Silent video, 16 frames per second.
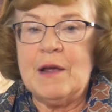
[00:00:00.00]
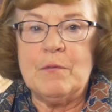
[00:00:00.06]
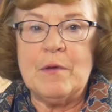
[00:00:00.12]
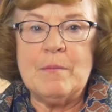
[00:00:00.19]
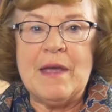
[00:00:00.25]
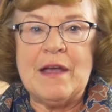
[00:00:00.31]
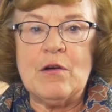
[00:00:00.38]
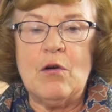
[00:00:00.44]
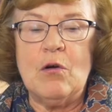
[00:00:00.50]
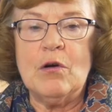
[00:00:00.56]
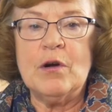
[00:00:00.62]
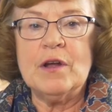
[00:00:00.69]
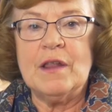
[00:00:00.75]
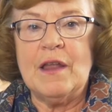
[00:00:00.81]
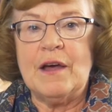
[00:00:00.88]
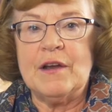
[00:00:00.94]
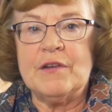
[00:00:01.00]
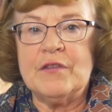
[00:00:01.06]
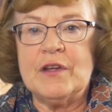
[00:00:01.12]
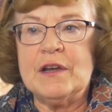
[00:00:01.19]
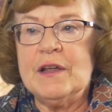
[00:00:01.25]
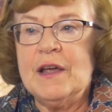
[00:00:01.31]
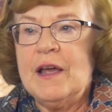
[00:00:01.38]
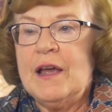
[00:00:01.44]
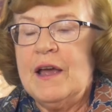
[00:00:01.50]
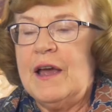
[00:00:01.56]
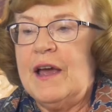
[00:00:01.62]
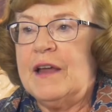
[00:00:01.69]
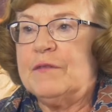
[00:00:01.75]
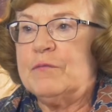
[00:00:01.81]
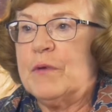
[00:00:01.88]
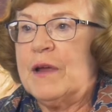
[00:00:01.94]
we make oil out of it,
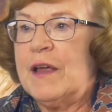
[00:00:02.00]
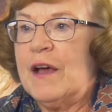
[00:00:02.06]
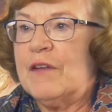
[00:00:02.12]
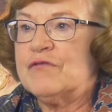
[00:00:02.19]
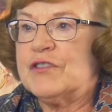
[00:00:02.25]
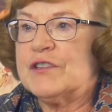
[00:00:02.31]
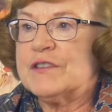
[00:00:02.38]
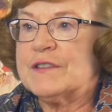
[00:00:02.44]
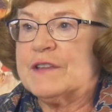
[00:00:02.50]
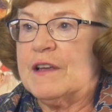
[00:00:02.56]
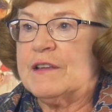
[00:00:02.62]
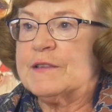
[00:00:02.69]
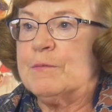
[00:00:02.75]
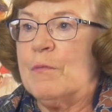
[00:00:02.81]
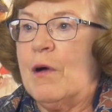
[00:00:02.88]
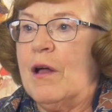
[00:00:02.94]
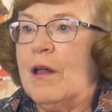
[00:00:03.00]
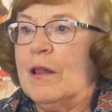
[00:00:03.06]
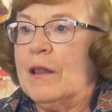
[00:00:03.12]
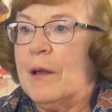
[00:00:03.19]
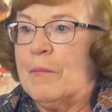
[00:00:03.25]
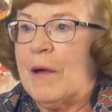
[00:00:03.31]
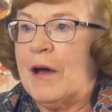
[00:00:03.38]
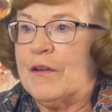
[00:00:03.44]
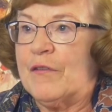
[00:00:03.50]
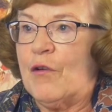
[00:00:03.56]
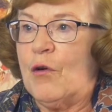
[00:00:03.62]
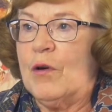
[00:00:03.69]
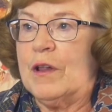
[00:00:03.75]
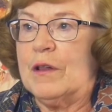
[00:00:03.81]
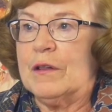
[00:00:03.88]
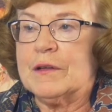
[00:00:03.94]
and we have just a small amount of
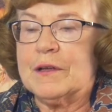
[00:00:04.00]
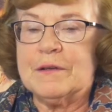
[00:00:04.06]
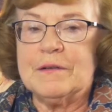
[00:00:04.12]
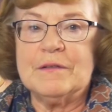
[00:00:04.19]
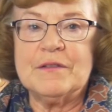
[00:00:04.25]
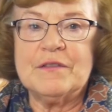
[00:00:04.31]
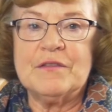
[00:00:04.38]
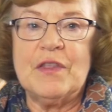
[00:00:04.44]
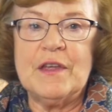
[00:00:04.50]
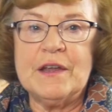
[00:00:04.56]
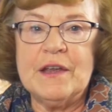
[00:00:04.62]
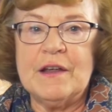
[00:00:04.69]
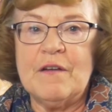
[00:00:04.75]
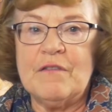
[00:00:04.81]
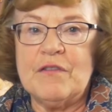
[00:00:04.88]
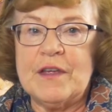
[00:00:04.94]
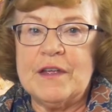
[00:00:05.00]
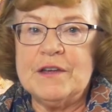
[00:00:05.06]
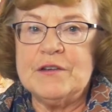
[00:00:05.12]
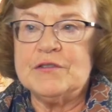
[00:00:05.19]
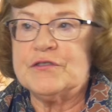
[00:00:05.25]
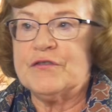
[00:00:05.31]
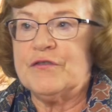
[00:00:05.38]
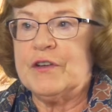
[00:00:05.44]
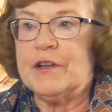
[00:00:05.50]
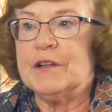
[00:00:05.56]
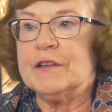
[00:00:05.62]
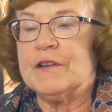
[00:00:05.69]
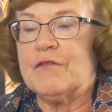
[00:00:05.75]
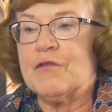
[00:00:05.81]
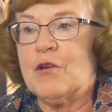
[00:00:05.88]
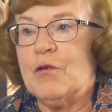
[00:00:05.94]
oil, thinking of the huge
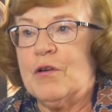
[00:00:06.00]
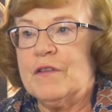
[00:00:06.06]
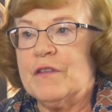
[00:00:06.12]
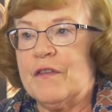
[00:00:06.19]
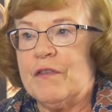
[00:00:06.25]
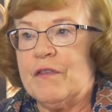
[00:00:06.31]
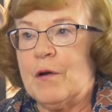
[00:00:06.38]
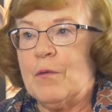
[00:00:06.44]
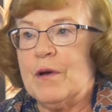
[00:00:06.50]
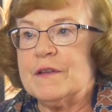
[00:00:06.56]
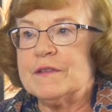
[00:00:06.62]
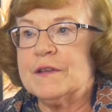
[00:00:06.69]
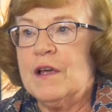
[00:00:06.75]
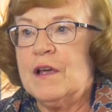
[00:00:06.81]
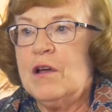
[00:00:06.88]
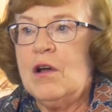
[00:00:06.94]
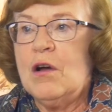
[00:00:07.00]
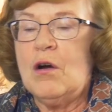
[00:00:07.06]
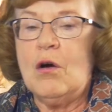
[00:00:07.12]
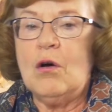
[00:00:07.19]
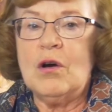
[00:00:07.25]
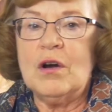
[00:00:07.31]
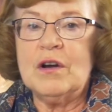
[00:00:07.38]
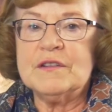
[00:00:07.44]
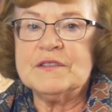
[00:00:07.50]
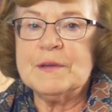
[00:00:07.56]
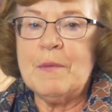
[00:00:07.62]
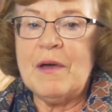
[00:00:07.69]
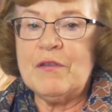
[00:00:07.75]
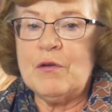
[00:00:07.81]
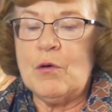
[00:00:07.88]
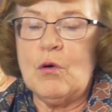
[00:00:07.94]
field of corn that there was. Or some
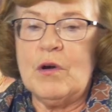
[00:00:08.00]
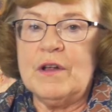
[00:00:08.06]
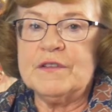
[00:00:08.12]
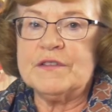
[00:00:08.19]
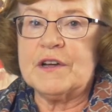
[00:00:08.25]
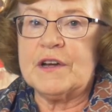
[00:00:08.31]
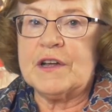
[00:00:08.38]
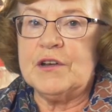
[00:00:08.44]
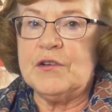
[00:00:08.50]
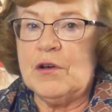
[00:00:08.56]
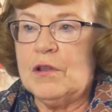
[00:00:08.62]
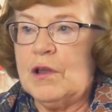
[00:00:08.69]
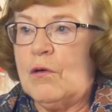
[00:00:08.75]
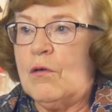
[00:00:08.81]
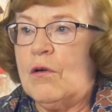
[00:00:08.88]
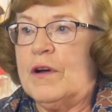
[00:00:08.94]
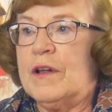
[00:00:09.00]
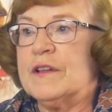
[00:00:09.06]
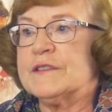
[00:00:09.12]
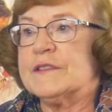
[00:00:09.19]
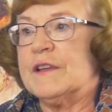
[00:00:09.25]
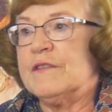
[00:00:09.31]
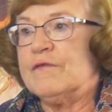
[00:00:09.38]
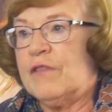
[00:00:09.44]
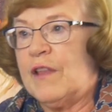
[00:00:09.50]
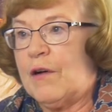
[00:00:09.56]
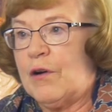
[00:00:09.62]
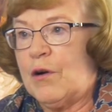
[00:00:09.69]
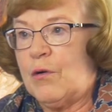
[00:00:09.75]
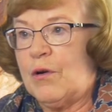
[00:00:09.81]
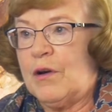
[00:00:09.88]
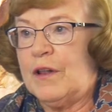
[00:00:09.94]
other oils are canola oil,
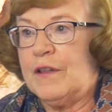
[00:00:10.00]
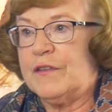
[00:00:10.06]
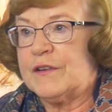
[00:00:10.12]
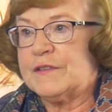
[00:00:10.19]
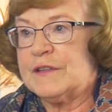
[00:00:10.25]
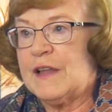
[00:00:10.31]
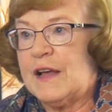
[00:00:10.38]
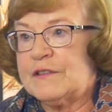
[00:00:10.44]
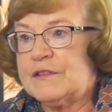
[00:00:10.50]
sunflower oil, there's lots